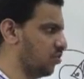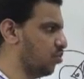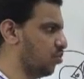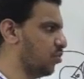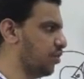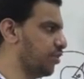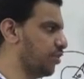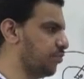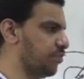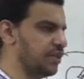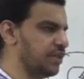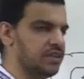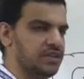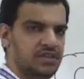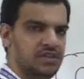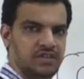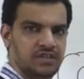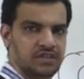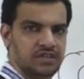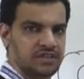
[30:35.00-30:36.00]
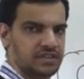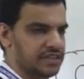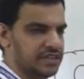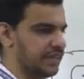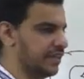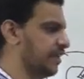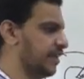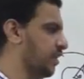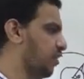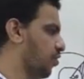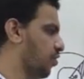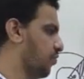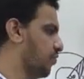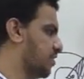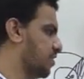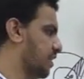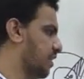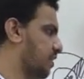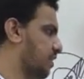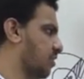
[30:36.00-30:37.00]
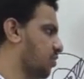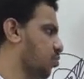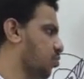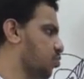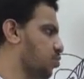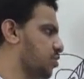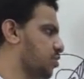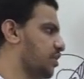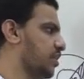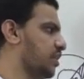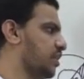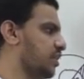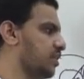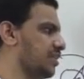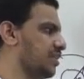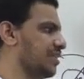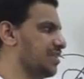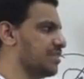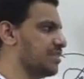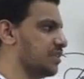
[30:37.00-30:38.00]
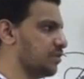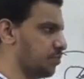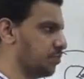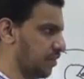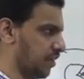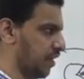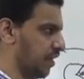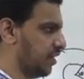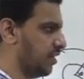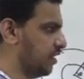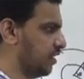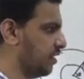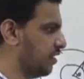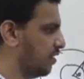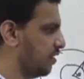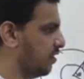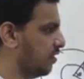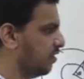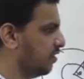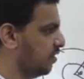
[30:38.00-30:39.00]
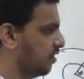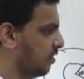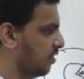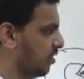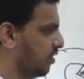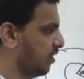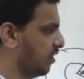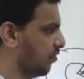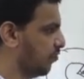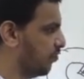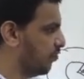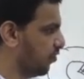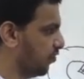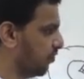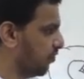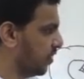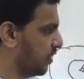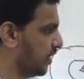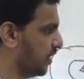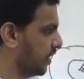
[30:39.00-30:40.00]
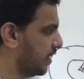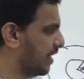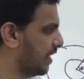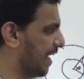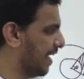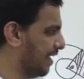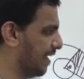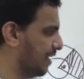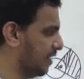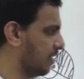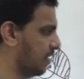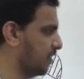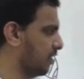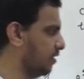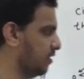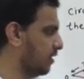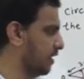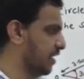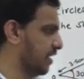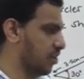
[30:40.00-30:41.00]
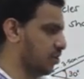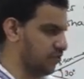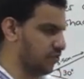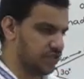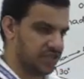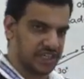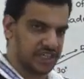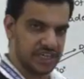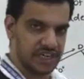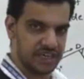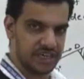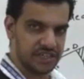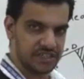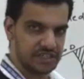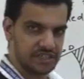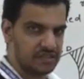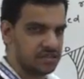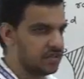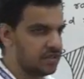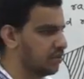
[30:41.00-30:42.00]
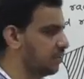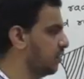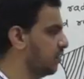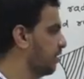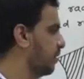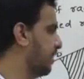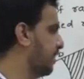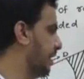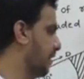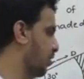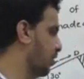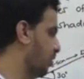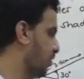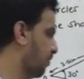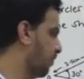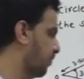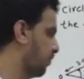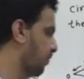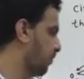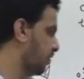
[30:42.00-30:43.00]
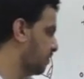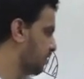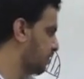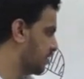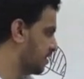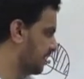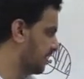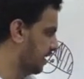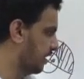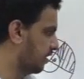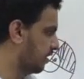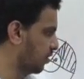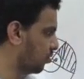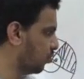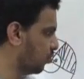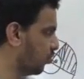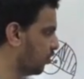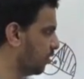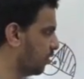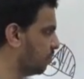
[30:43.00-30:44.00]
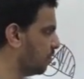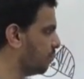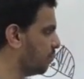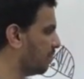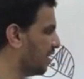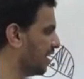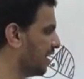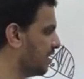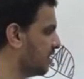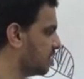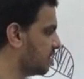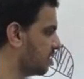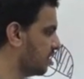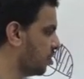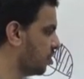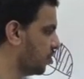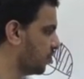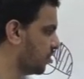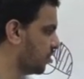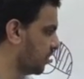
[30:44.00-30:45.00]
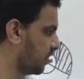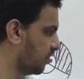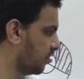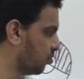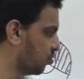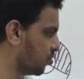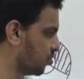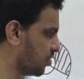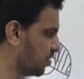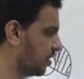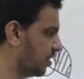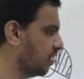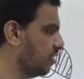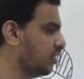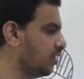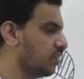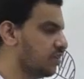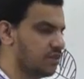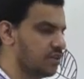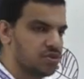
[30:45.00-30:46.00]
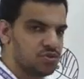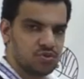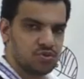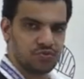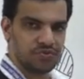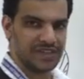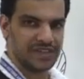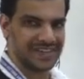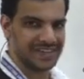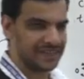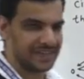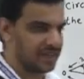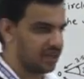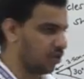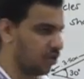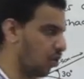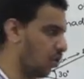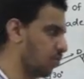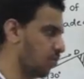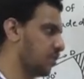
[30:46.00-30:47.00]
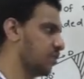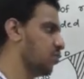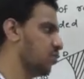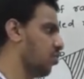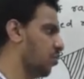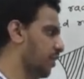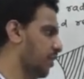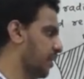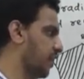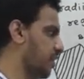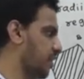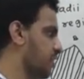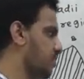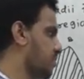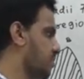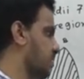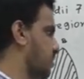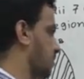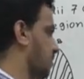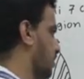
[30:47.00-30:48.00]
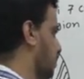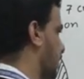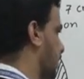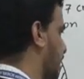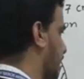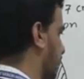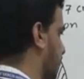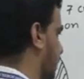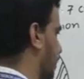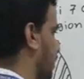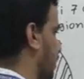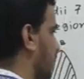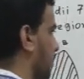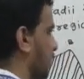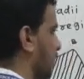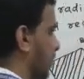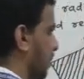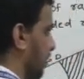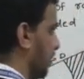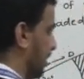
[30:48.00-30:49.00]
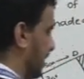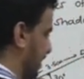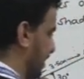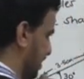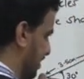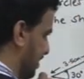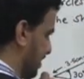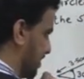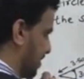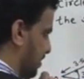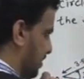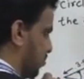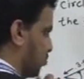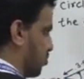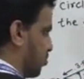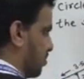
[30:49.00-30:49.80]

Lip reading: OAB, then area of sector OCD, then subtract it. If we will take directly area of shaded region, area of sector OAB minus area of sector OCD, so we can take common quantities and it is easy to